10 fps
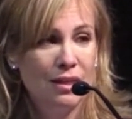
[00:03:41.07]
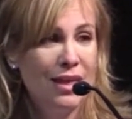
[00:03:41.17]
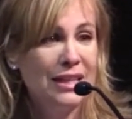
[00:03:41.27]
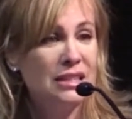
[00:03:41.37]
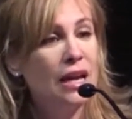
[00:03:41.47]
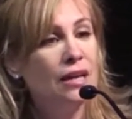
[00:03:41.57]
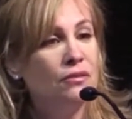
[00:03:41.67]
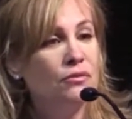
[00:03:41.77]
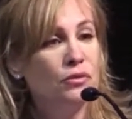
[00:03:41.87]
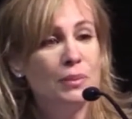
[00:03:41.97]
That's the kind
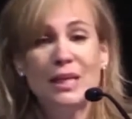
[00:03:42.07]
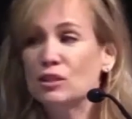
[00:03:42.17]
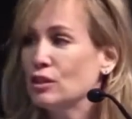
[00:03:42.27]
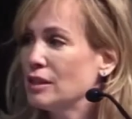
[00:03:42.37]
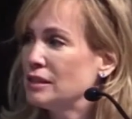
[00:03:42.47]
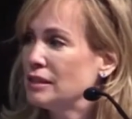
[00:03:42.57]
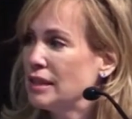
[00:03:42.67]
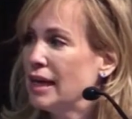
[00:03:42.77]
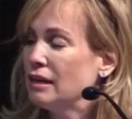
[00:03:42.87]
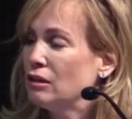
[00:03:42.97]
of information that
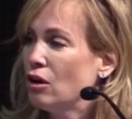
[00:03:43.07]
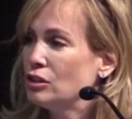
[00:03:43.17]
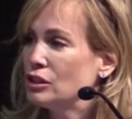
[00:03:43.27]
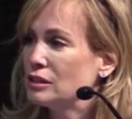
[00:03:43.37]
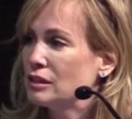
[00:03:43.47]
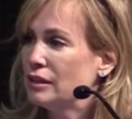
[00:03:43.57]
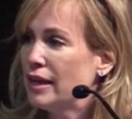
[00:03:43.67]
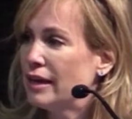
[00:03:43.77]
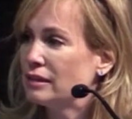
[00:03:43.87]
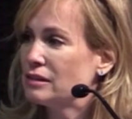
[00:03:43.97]
DataLogic
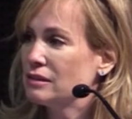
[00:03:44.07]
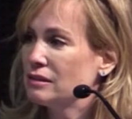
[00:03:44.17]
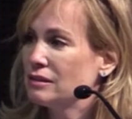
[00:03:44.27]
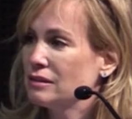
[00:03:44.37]
collects.